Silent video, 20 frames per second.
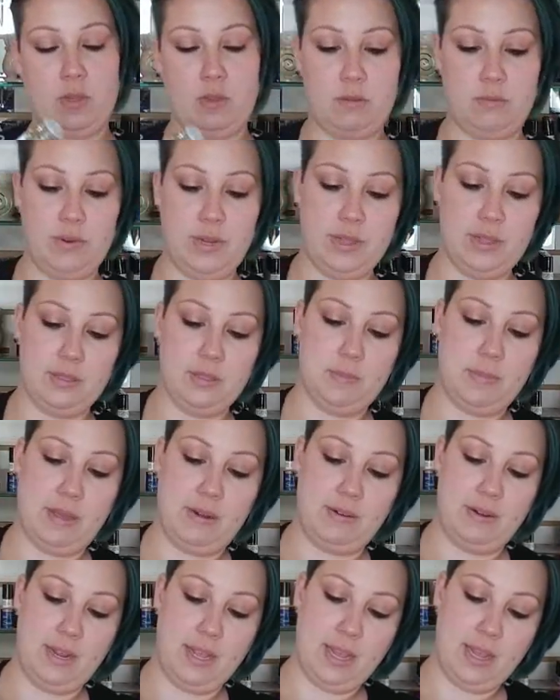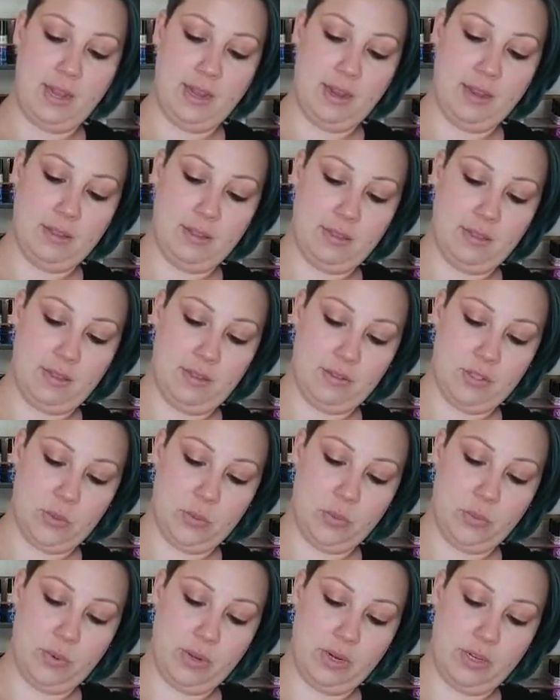All right, that's about an eighth. So
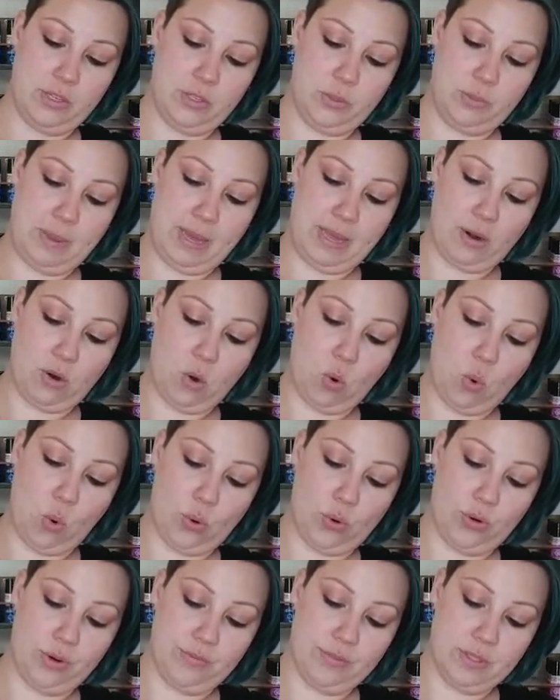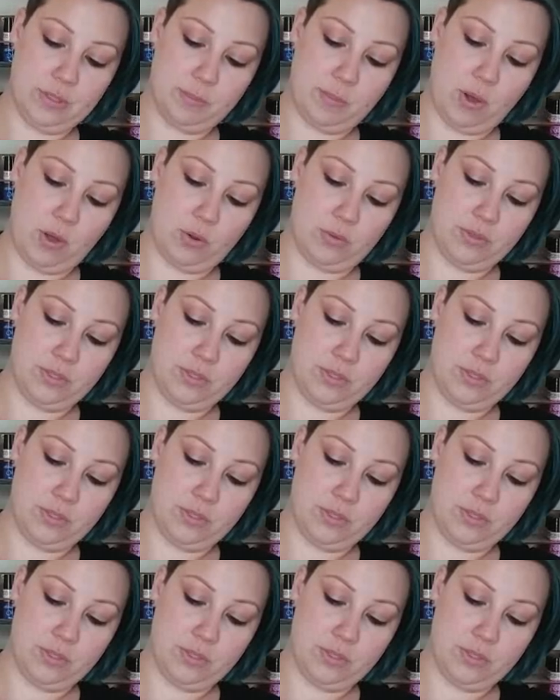we want to do about a quarter of this bottle.